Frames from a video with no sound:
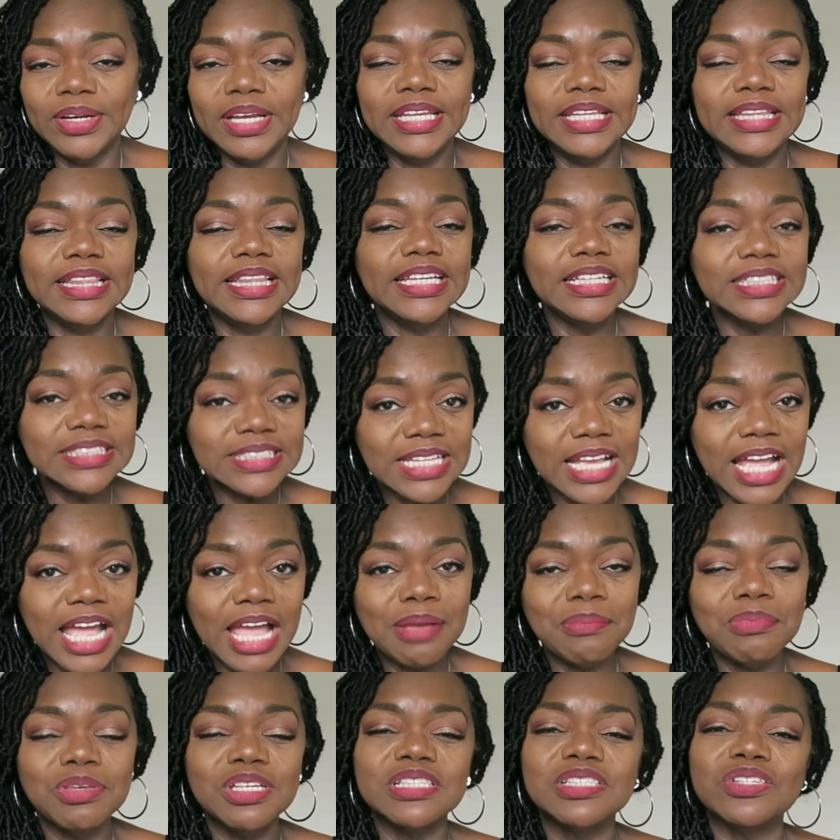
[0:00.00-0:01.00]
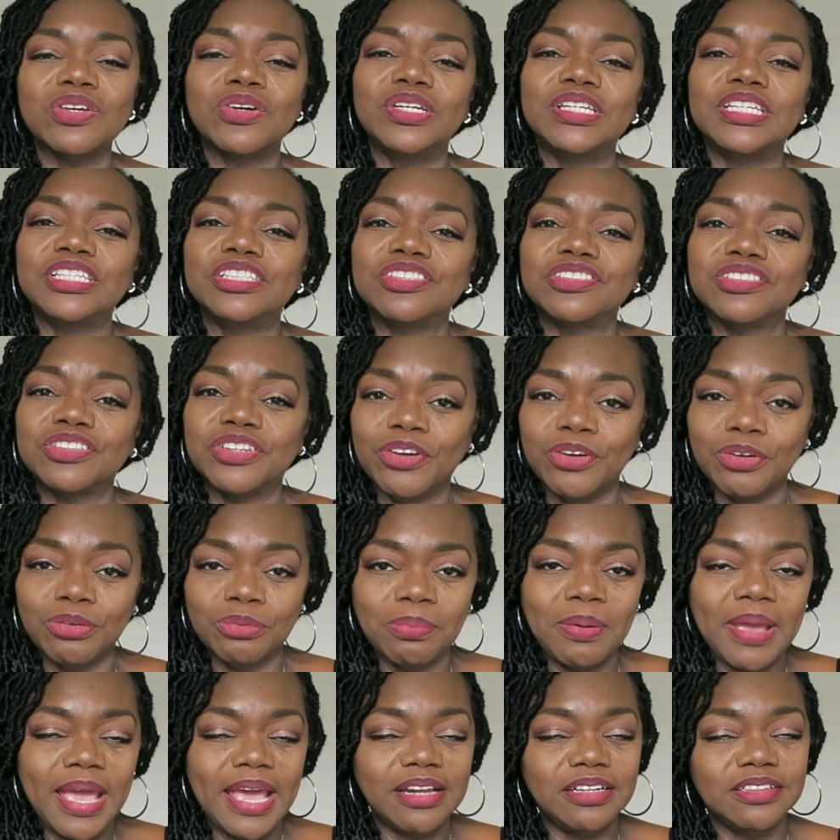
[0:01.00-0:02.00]
and this time it's on a
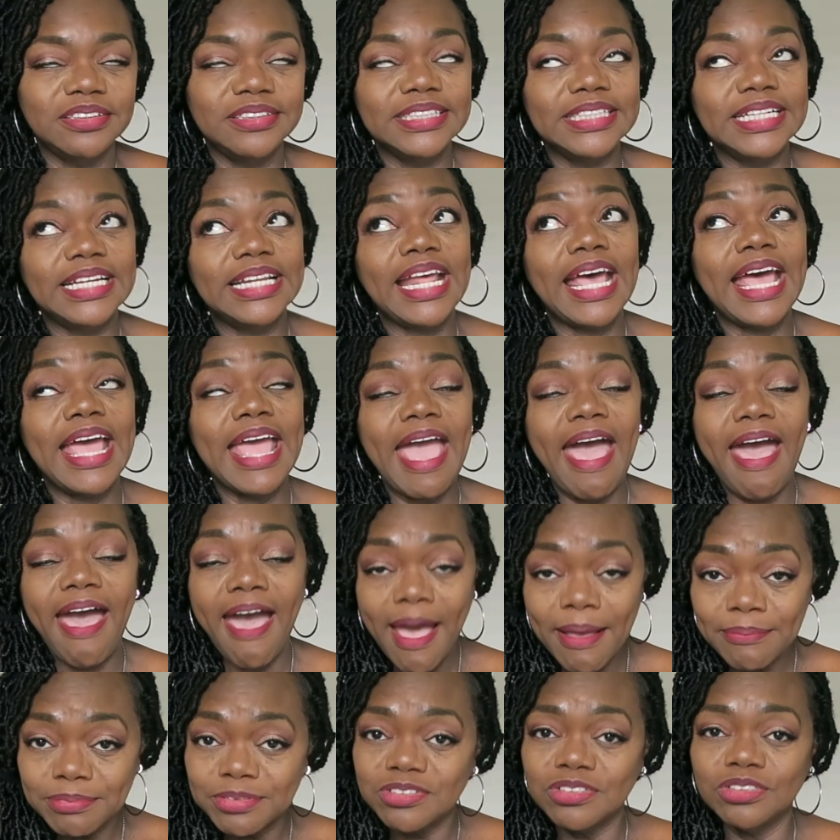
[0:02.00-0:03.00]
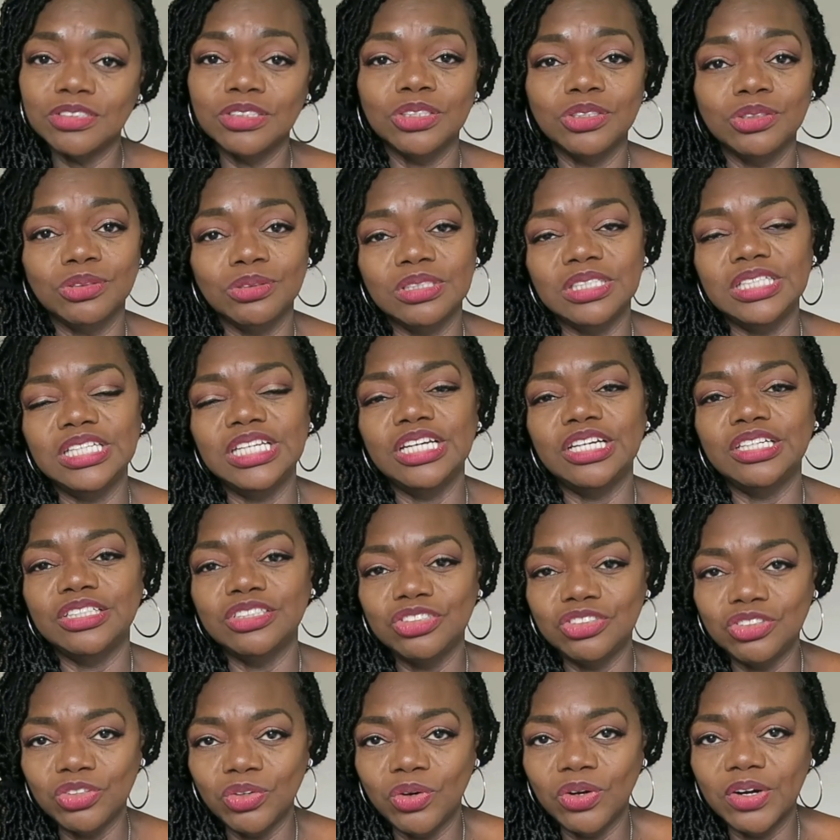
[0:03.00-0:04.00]
skirt pattern that I absolutely
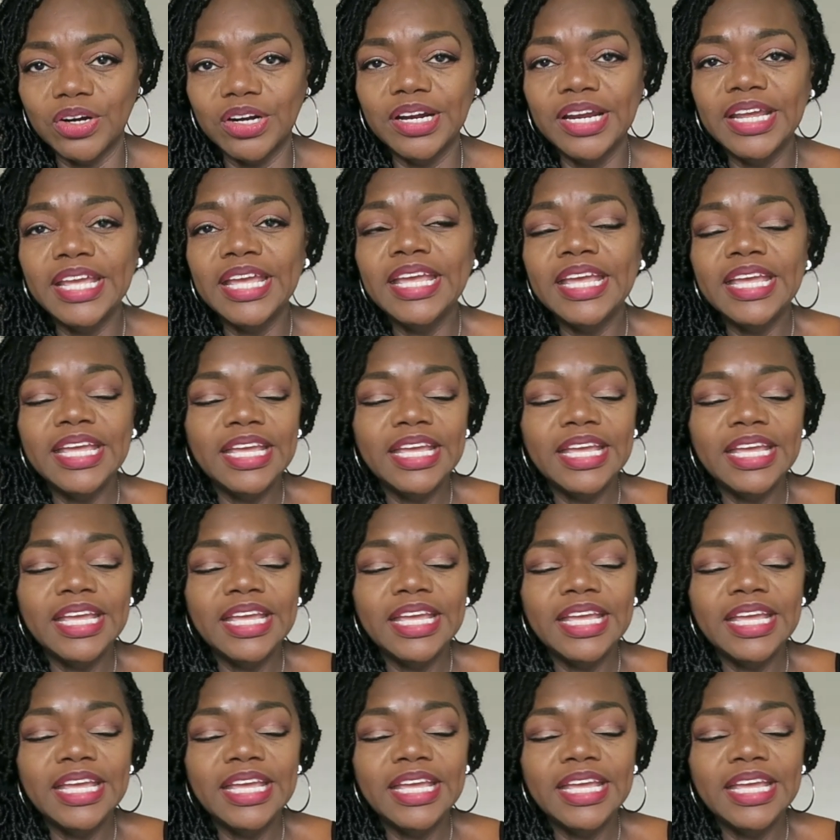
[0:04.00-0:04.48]
adore.